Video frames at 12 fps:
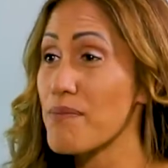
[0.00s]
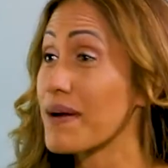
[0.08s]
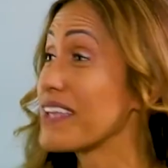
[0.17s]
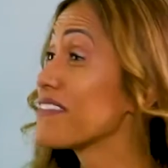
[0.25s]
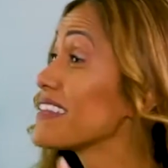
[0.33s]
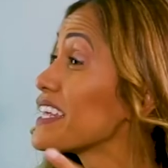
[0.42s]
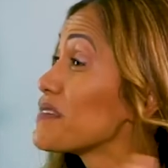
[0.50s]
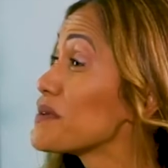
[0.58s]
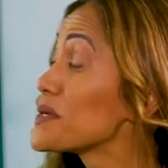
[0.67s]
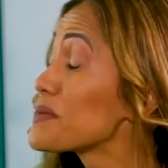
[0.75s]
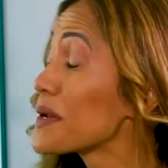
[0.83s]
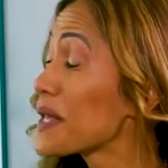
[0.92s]
I even let him
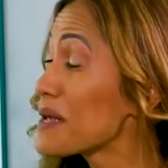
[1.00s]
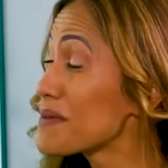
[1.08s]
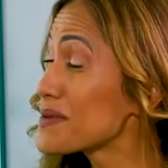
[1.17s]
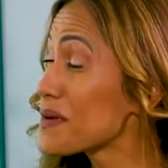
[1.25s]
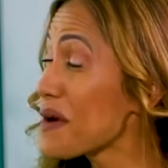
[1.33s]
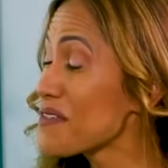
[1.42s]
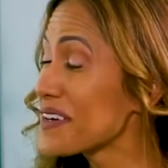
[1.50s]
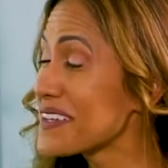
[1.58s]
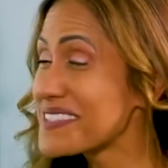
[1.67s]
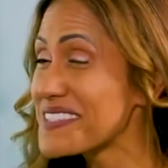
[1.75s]
use my name as a reference.